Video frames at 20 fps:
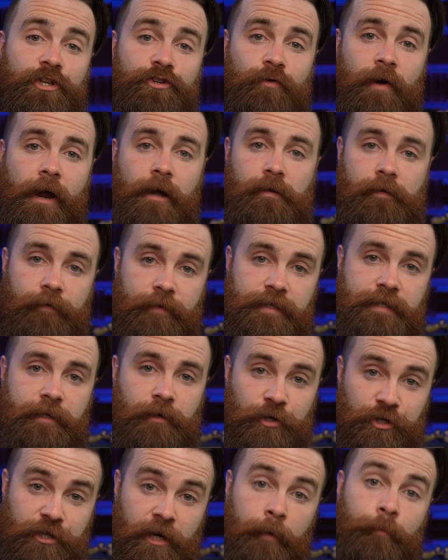trial of the
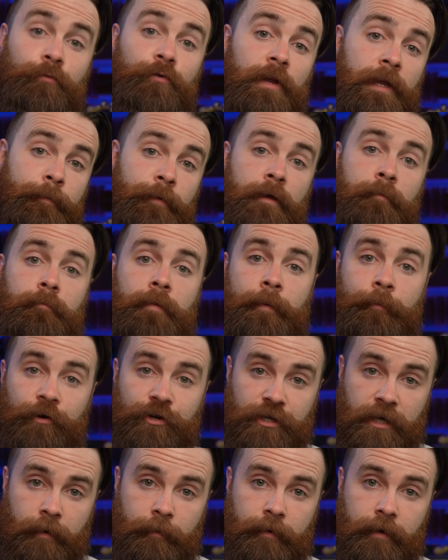Skillshare Premium
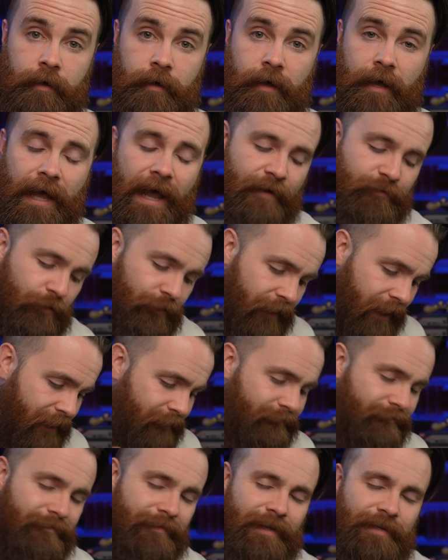membership. After
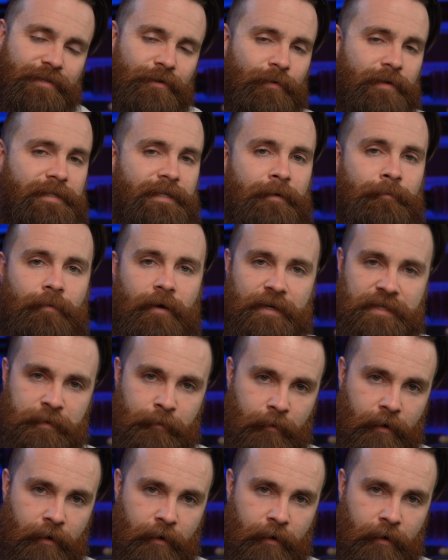that, it's only ten bucks a